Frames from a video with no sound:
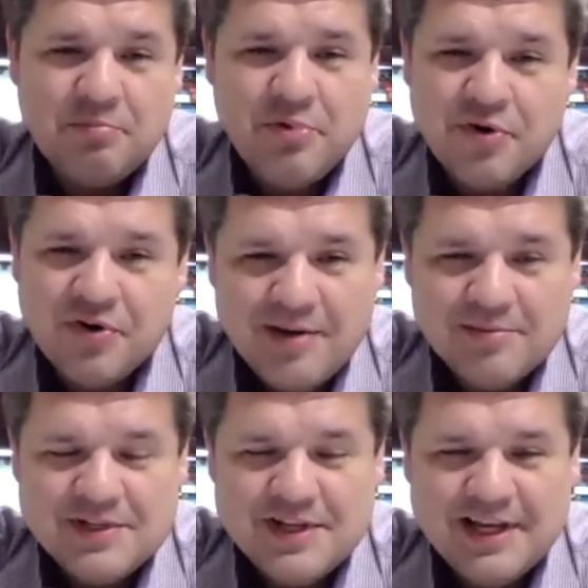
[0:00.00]

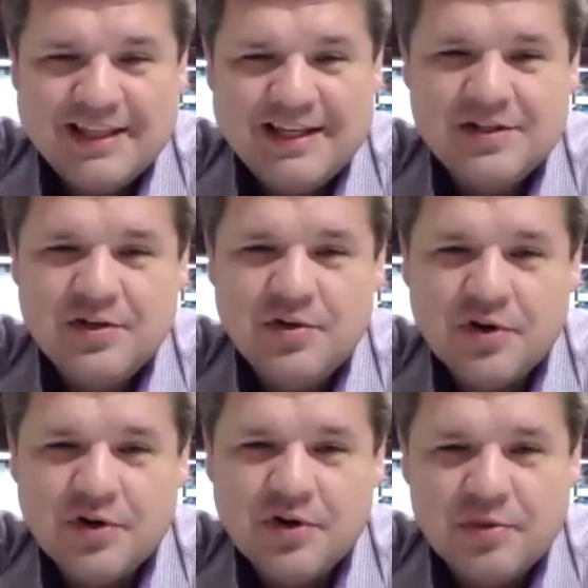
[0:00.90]
programs like these in
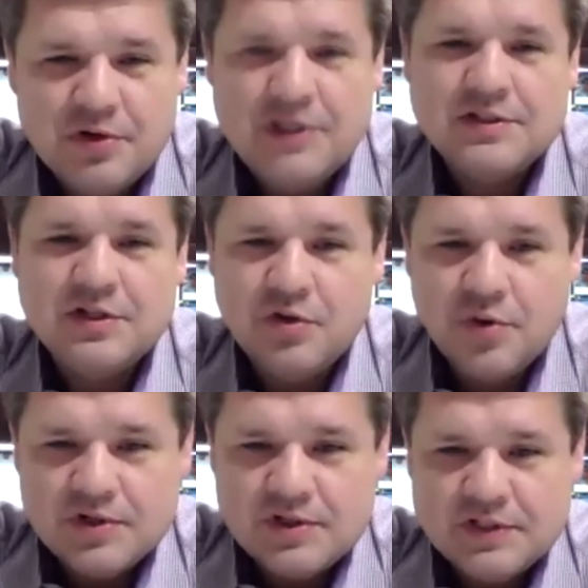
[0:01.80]
your communities, in
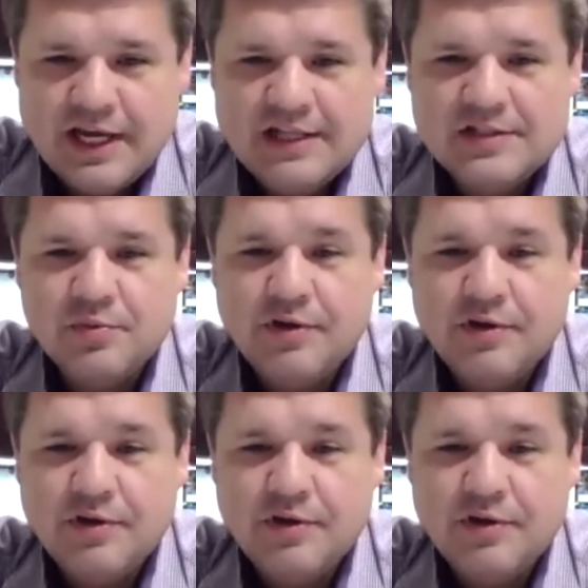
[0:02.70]
your states.